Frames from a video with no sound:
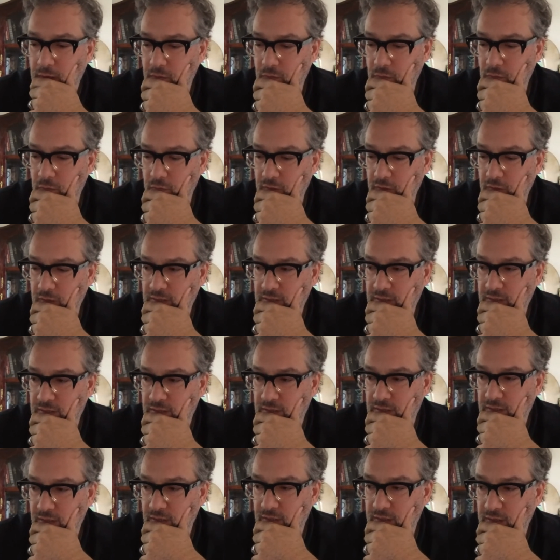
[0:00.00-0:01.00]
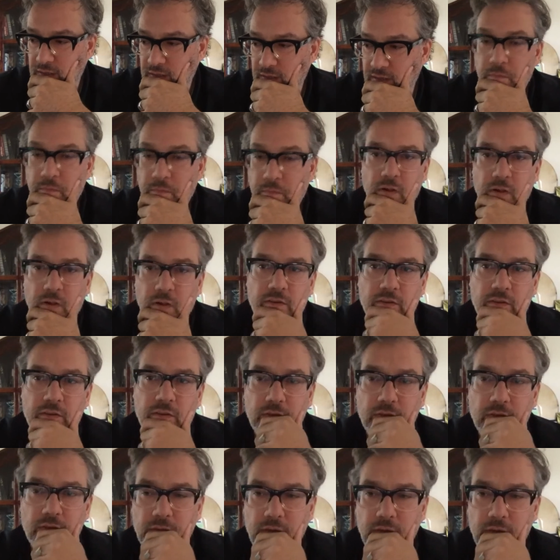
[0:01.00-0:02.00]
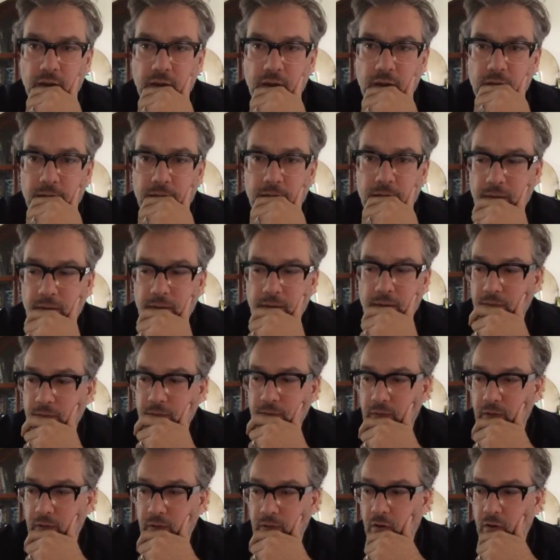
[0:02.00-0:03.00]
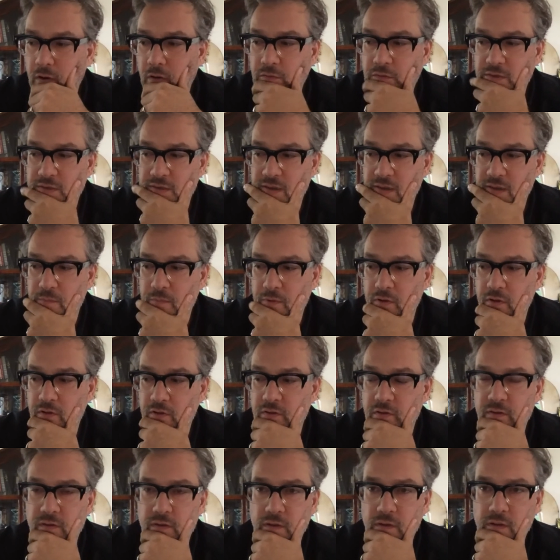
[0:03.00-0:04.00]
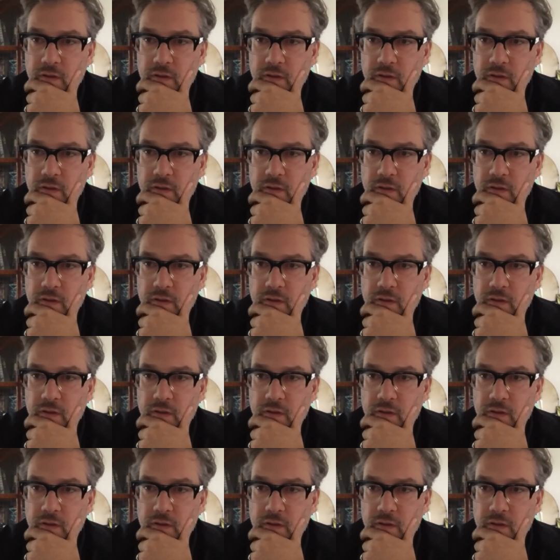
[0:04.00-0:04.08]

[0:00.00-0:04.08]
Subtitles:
these symbols, old symbols.